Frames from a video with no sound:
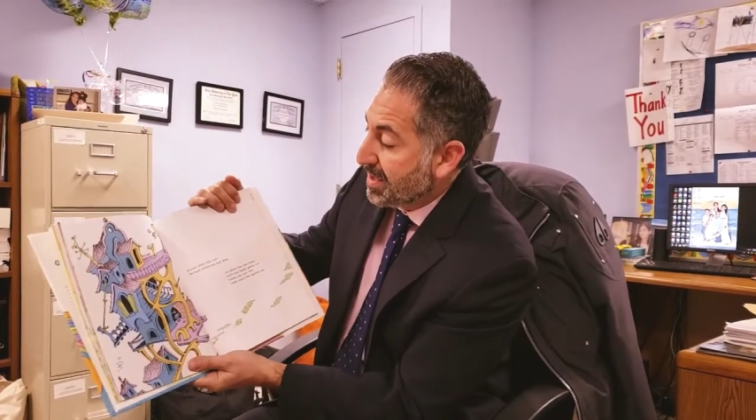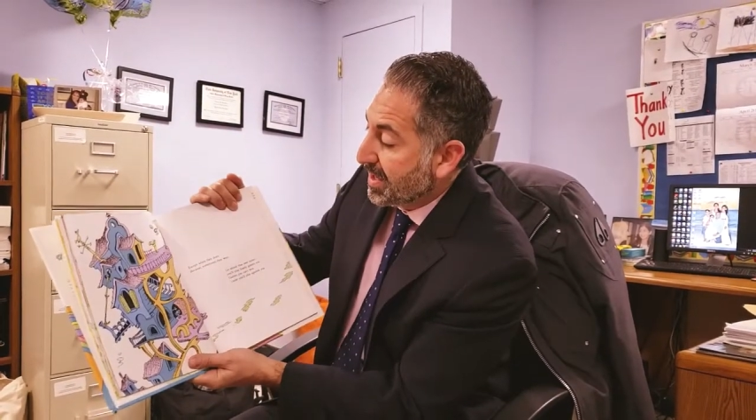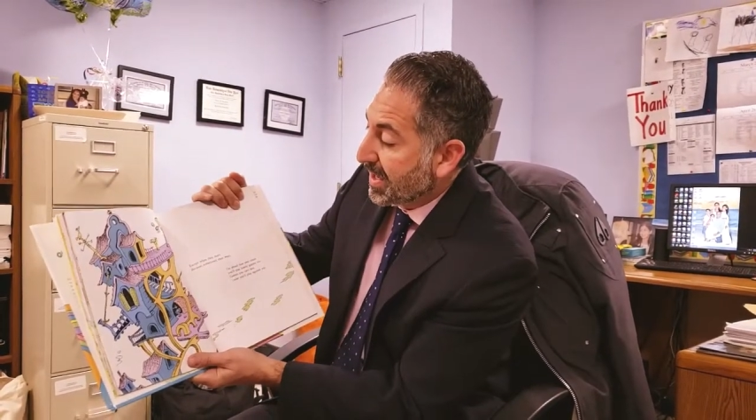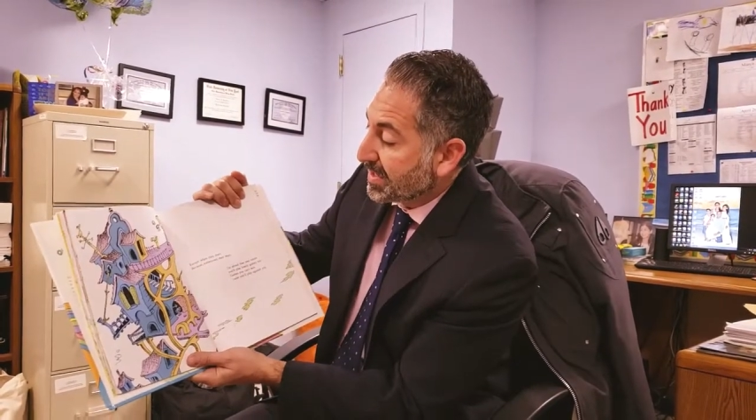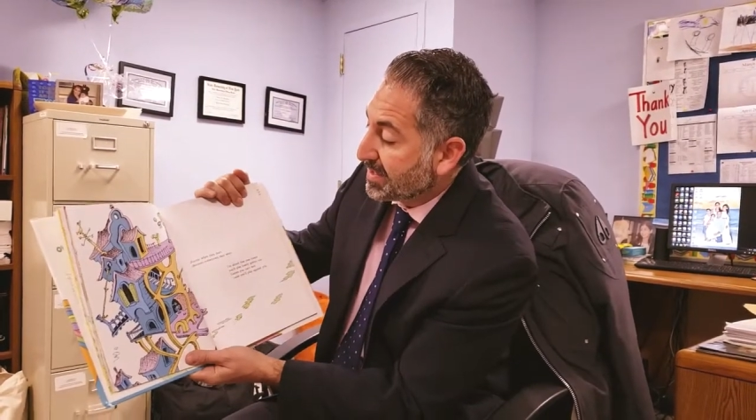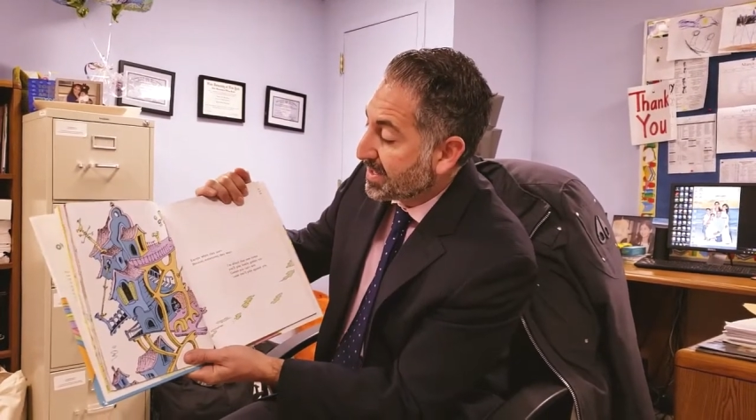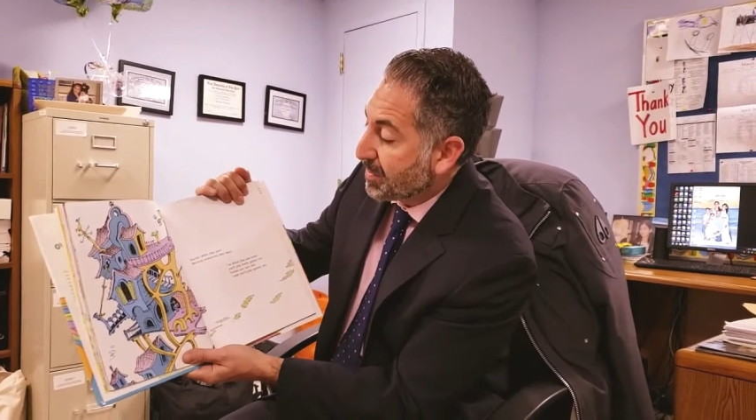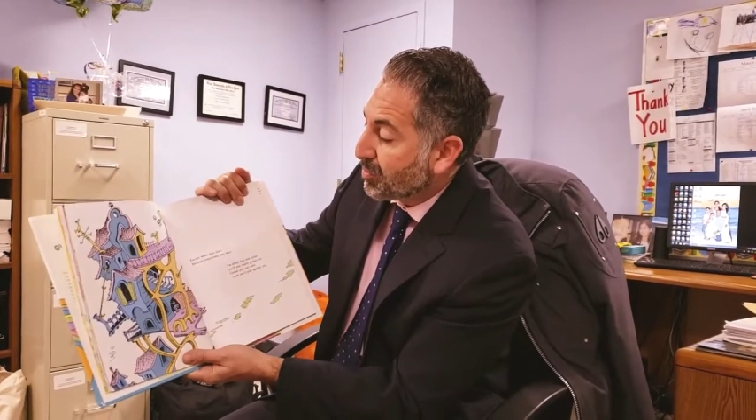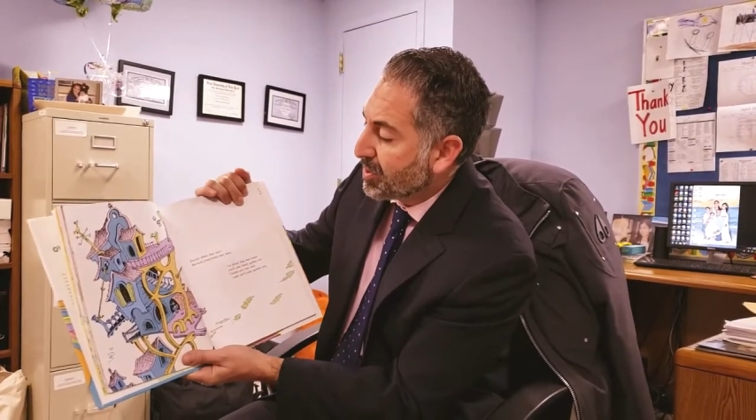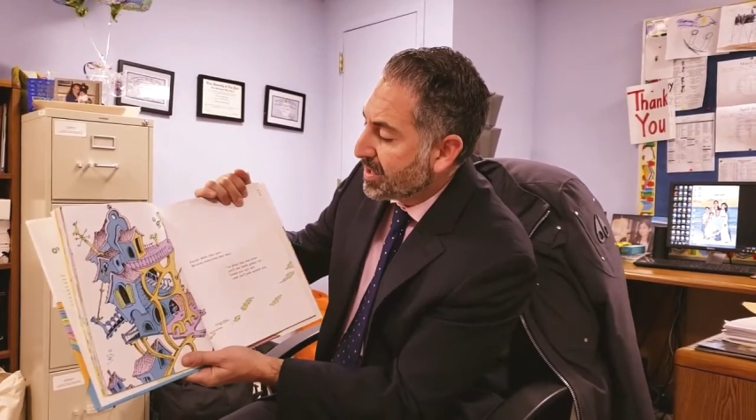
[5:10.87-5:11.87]

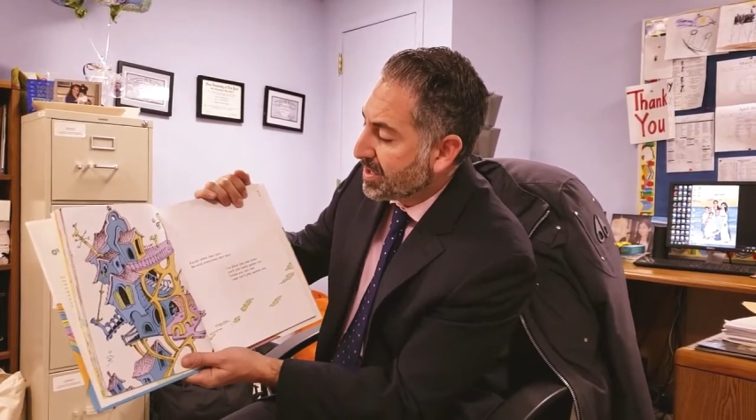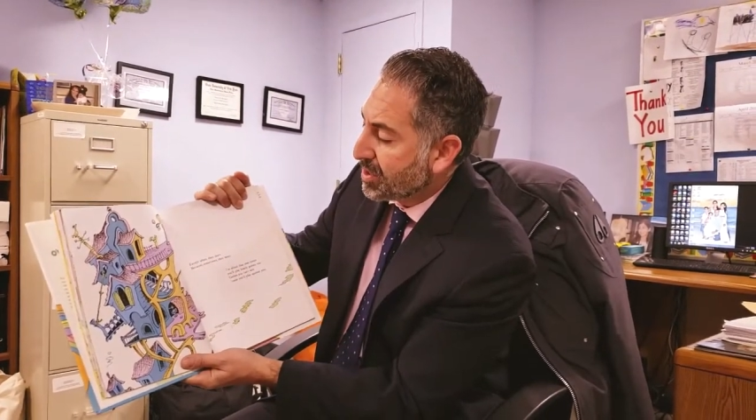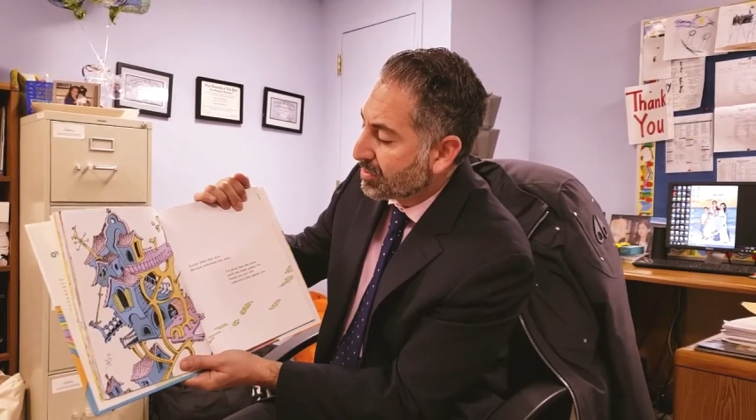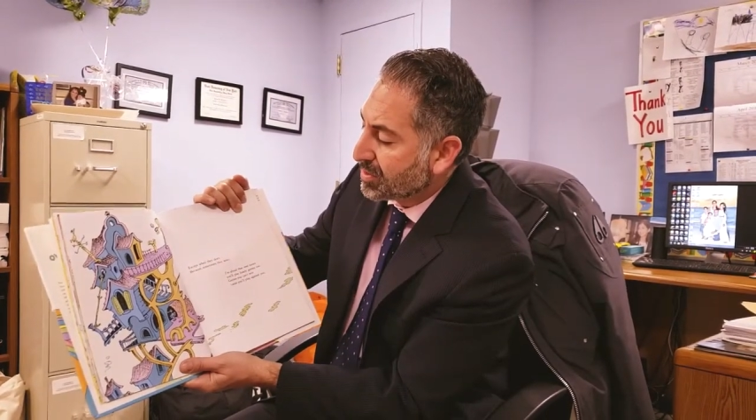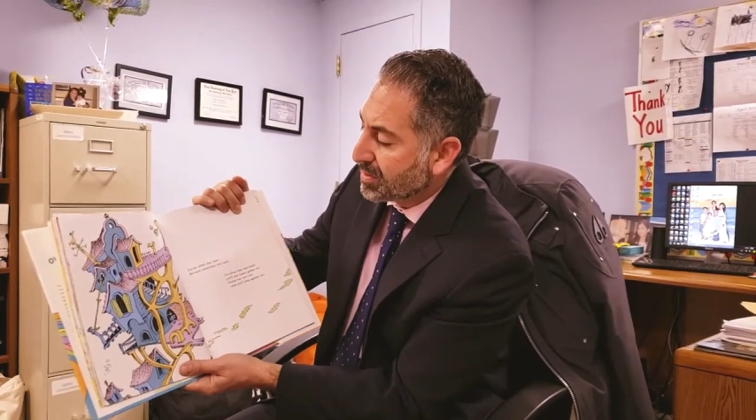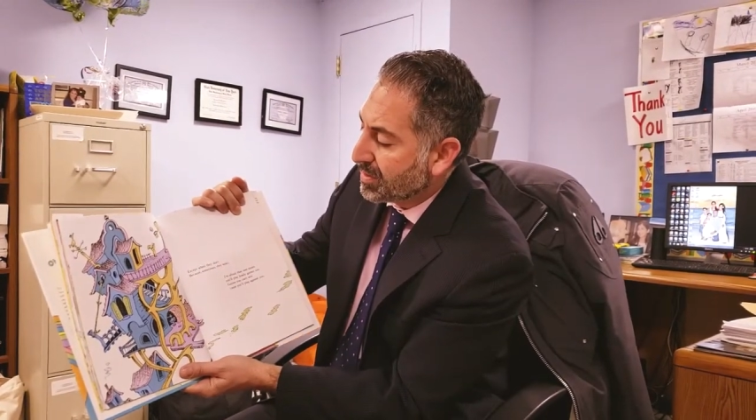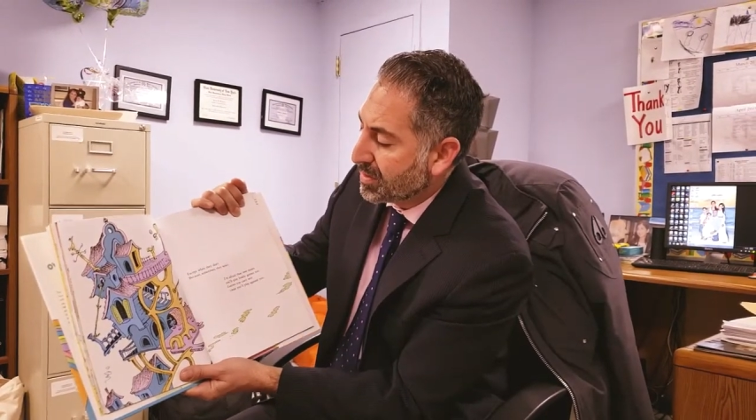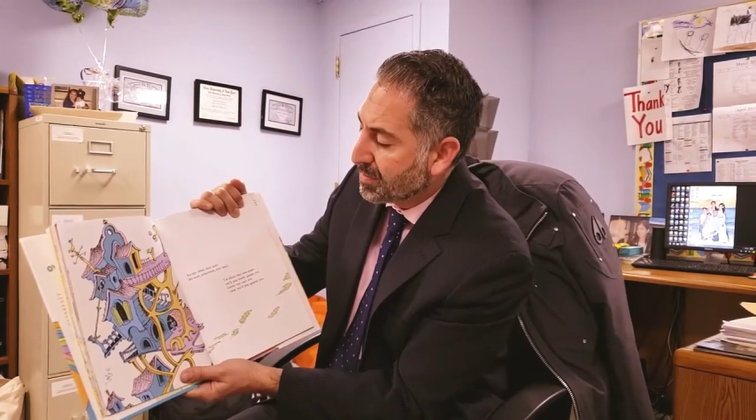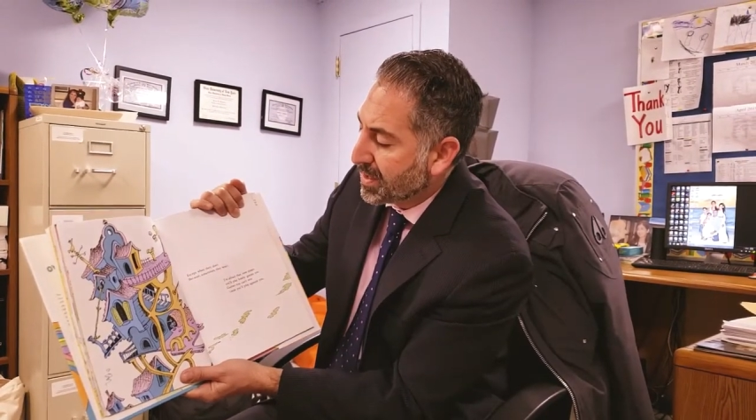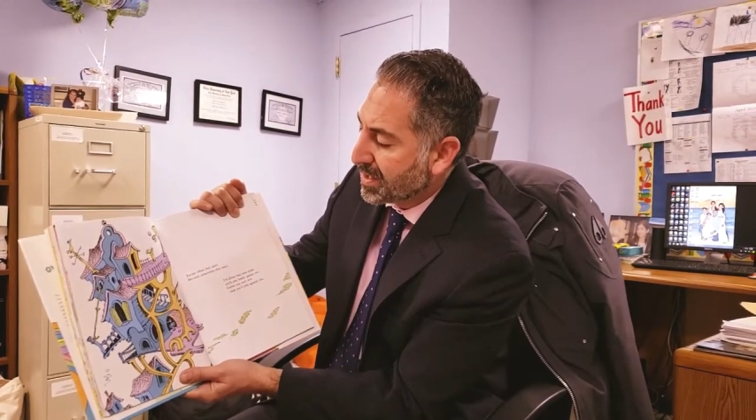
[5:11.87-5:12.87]
Except when they don't,
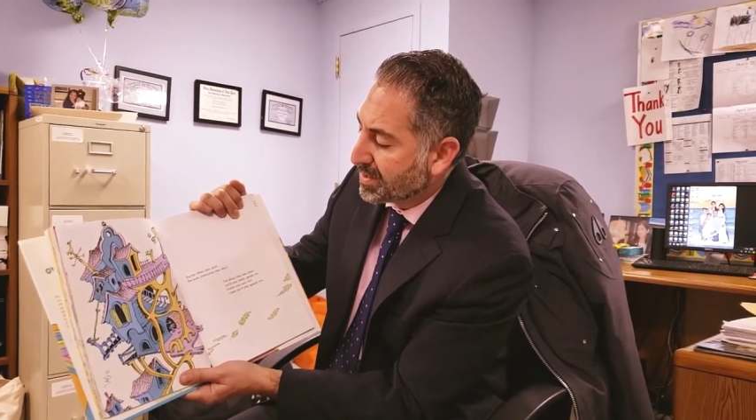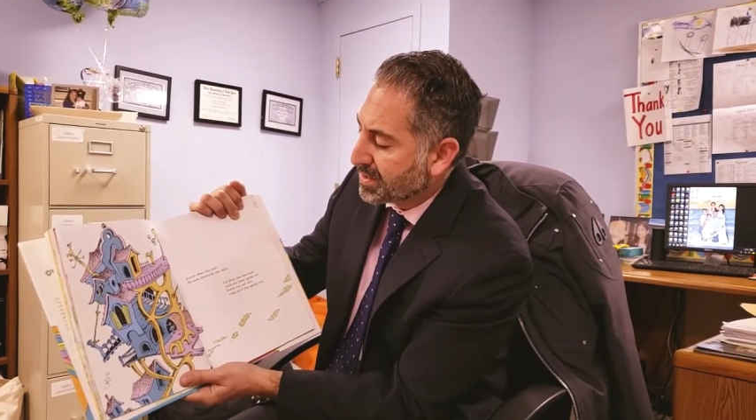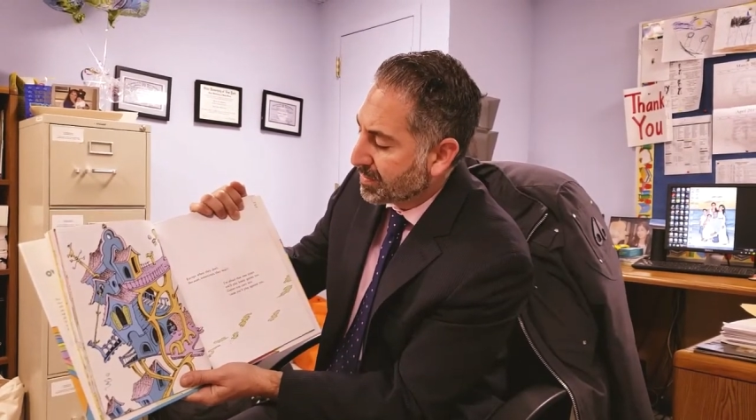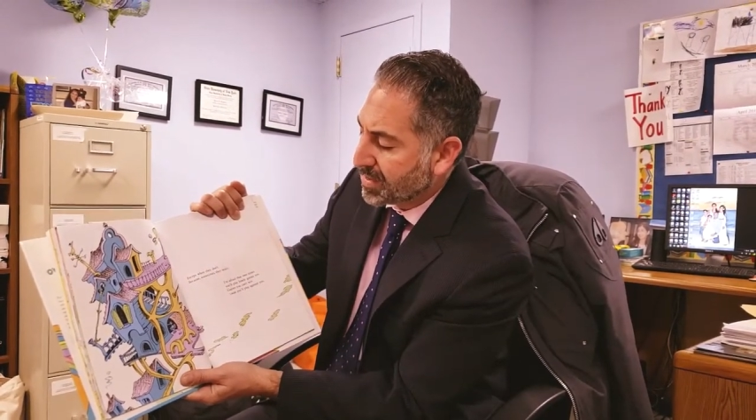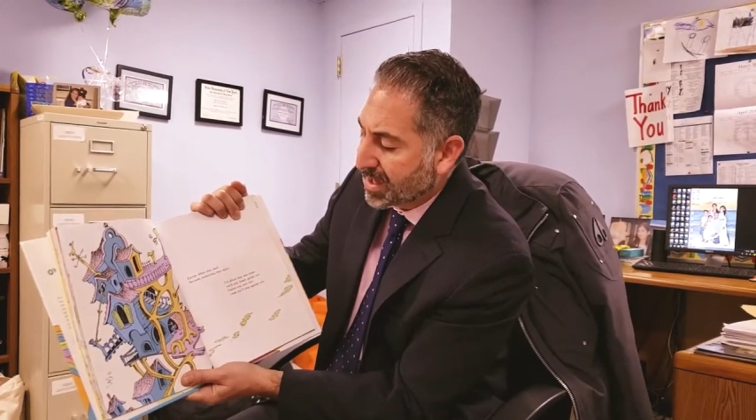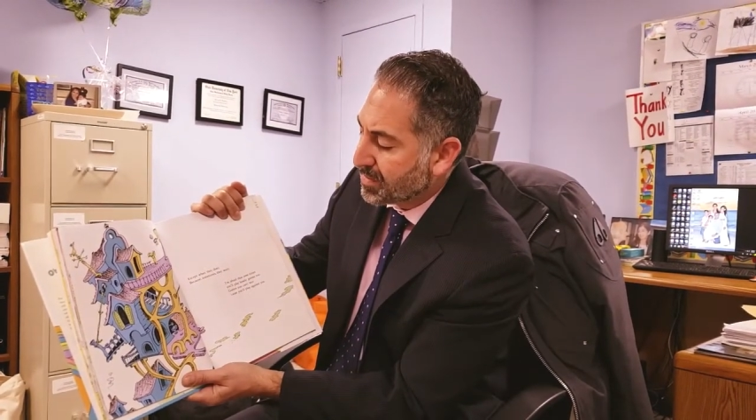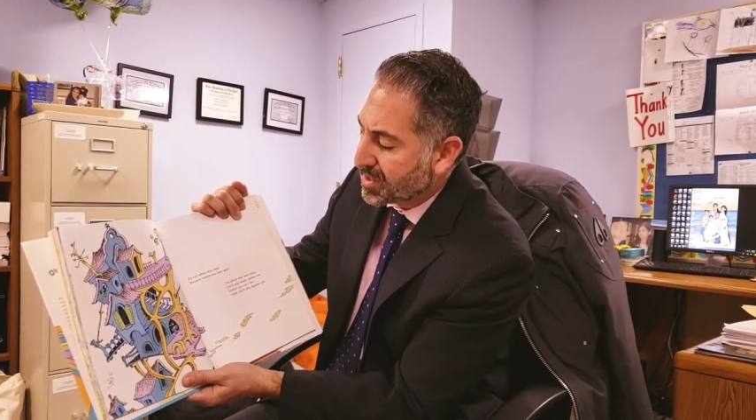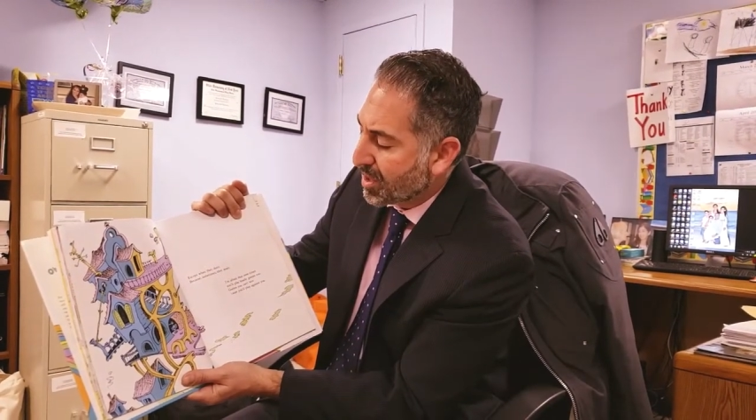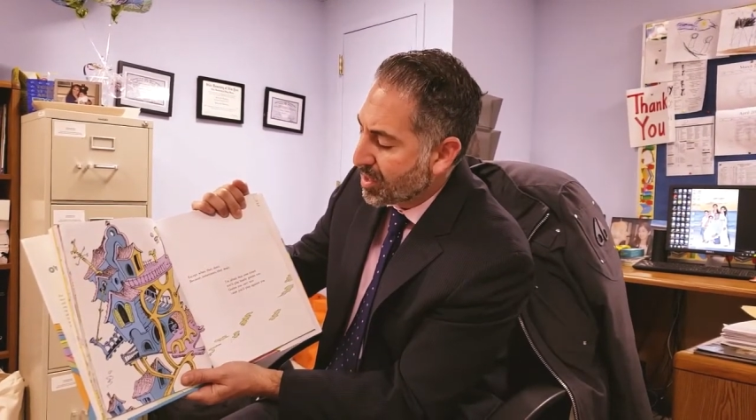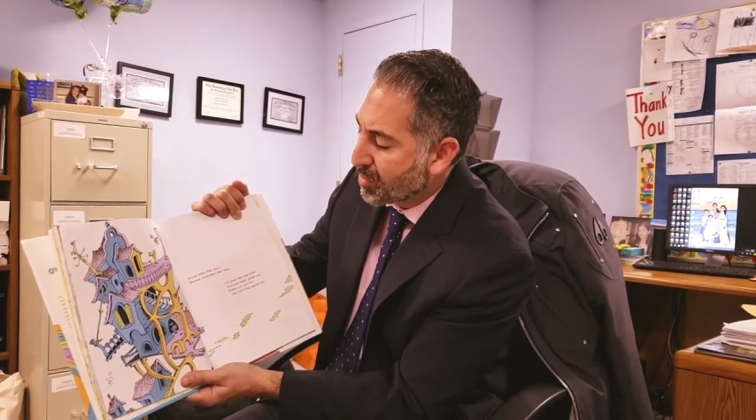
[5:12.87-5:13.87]
because
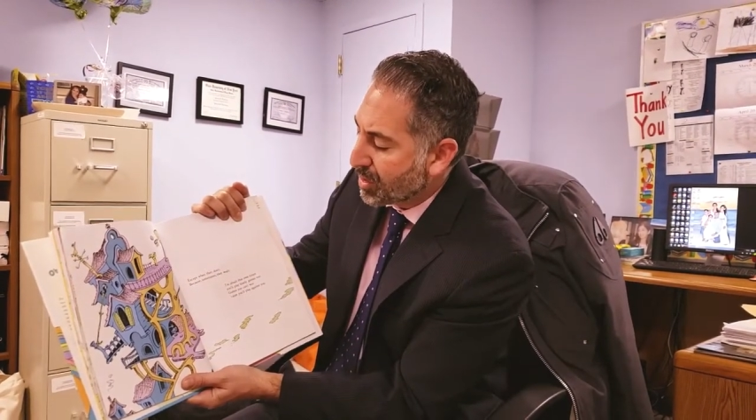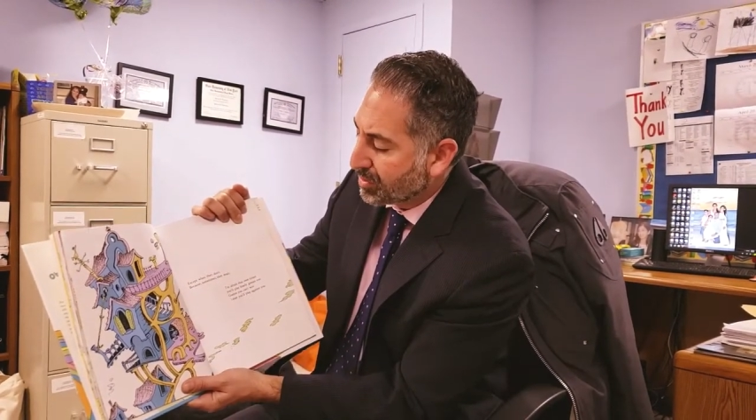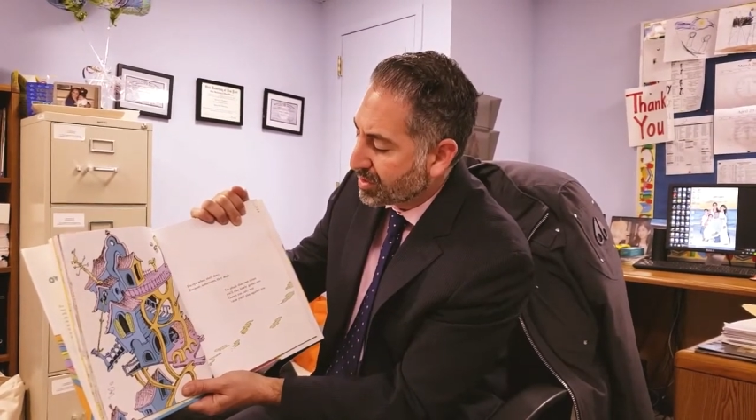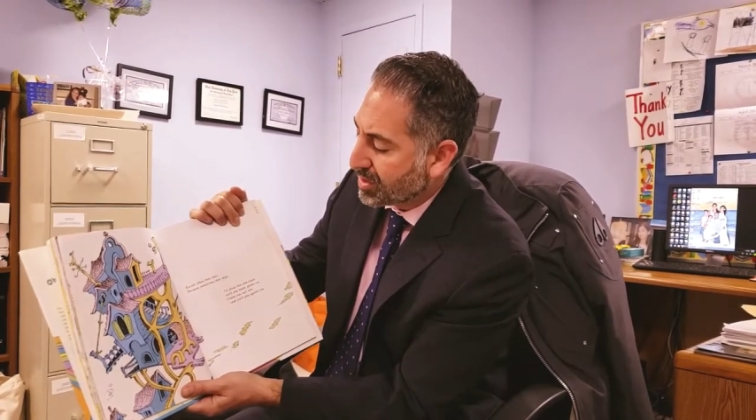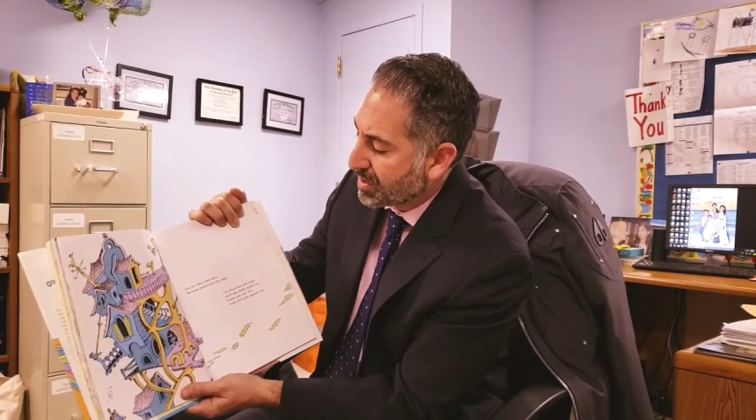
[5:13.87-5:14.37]
sometimes they won't.